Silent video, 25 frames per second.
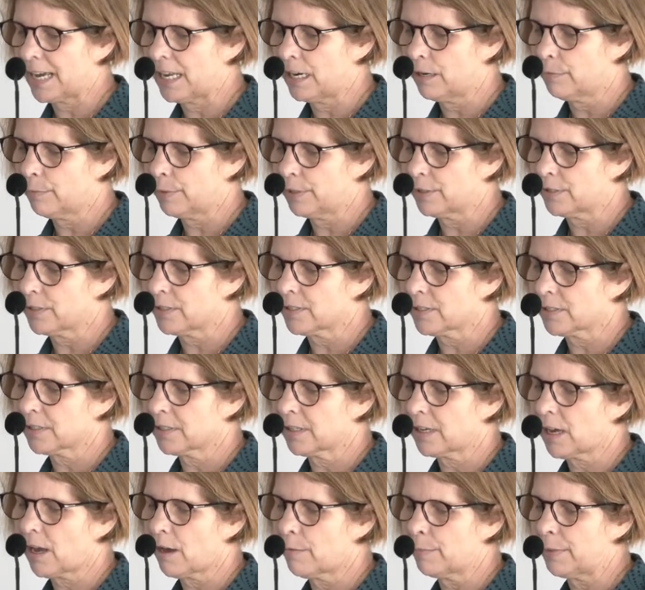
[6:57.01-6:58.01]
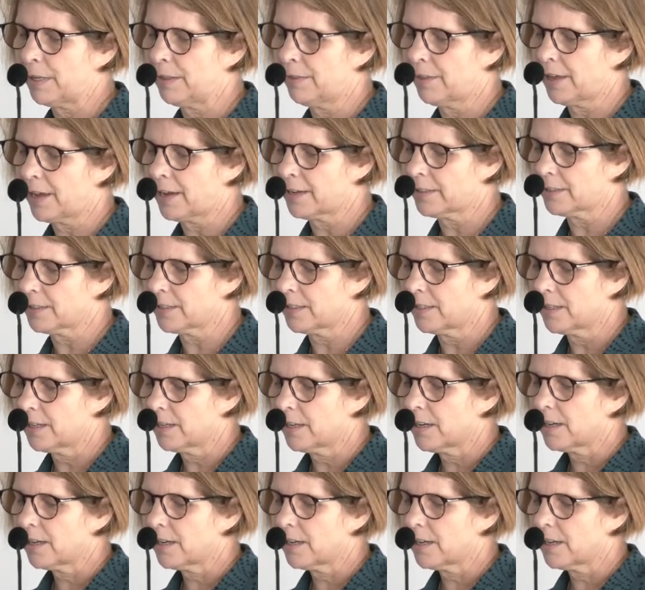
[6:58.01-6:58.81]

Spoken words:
elements come in that.